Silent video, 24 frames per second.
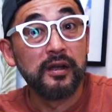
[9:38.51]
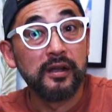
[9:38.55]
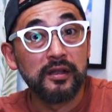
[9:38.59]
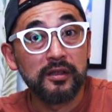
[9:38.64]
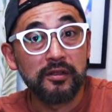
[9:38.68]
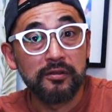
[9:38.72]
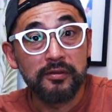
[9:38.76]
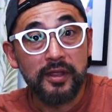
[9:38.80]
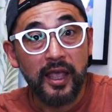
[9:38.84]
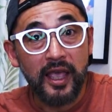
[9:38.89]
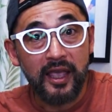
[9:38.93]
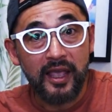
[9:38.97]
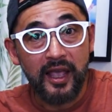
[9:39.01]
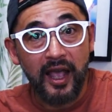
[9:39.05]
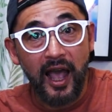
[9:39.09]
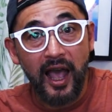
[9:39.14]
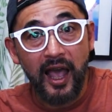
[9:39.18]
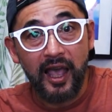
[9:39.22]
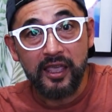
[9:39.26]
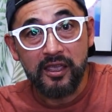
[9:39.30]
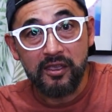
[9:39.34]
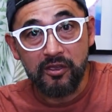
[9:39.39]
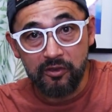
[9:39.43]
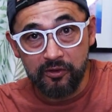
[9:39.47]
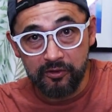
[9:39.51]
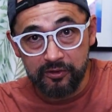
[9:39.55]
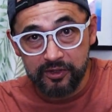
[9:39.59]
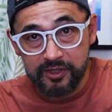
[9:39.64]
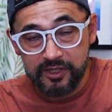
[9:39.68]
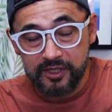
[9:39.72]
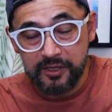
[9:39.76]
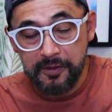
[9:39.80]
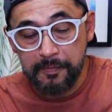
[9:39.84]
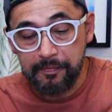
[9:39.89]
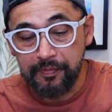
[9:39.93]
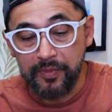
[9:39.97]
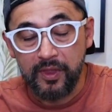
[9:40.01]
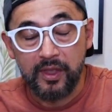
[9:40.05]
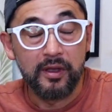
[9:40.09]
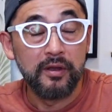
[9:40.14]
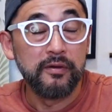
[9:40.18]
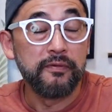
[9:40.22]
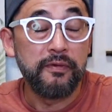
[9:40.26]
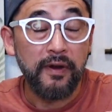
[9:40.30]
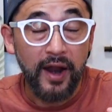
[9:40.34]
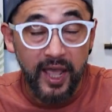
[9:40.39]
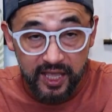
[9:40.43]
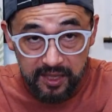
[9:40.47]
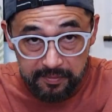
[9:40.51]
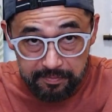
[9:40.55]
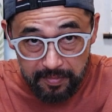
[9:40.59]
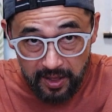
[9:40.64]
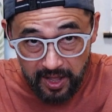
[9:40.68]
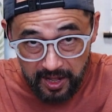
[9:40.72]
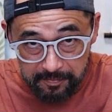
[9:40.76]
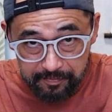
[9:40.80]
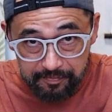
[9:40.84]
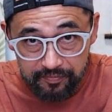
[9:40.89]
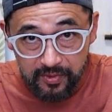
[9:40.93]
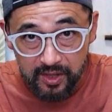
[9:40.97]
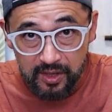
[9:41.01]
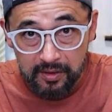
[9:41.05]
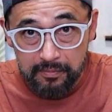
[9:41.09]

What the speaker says: Today I used frying pan,